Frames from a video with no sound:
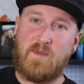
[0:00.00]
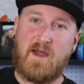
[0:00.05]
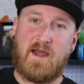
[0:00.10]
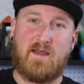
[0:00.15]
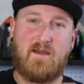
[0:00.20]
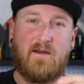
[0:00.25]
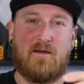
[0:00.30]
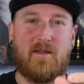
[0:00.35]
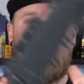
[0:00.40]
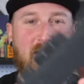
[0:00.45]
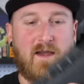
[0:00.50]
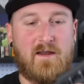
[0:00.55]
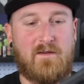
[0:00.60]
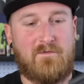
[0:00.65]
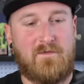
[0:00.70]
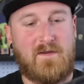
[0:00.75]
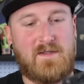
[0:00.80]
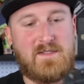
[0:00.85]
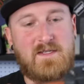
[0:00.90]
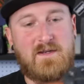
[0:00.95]
back here that kind of
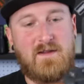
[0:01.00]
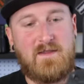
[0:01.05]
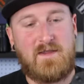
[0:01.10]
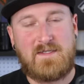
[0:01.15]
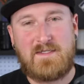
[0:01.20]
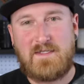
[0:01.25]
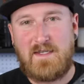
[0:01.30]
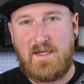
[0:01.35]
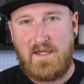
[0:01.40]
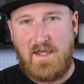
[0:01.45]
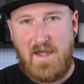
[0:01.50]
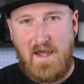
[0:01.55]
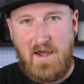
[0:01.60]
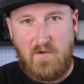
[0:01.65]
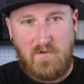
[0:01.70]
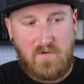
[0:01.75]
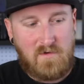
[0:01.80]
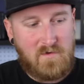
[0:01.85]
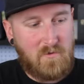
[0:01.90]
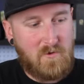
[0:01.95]
fits into this like
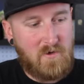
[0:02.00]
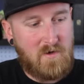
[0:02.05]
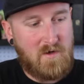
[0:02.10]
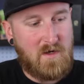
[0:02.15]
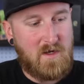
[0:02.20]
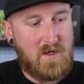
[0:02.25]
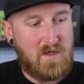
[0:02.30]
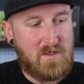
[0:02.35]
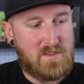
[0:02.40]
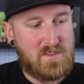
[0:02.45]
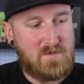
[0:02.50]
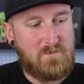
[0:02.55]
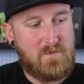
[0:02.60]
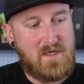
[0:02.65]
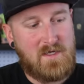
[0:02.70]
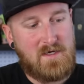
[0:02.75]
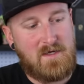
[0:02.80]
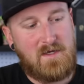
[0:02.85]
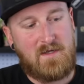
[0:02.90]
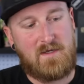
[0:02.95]
outdoor
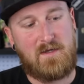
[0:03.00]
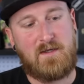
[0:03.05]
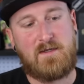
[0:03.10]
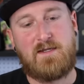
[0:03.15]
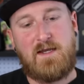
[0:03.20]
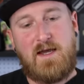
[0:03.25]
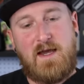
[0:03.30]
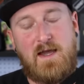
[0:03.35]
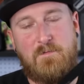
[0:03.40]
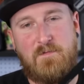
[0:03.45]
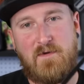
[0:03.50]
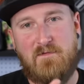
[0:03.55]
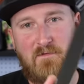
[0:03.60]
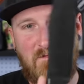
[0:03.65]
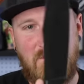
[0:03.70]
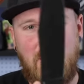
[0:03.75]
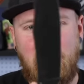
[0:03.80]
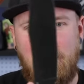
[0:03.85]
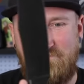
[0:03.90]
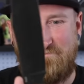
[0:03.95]
huntsman type
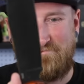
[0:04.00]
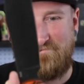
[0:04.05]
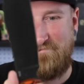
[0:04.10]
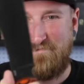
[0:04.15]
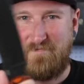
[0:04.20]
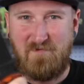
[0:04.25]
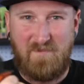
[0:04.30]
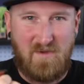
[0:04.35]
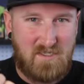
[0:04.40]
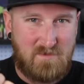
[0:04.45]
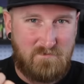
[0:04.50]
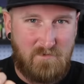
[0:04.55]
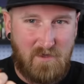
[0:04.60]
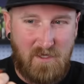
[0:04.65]
of fixed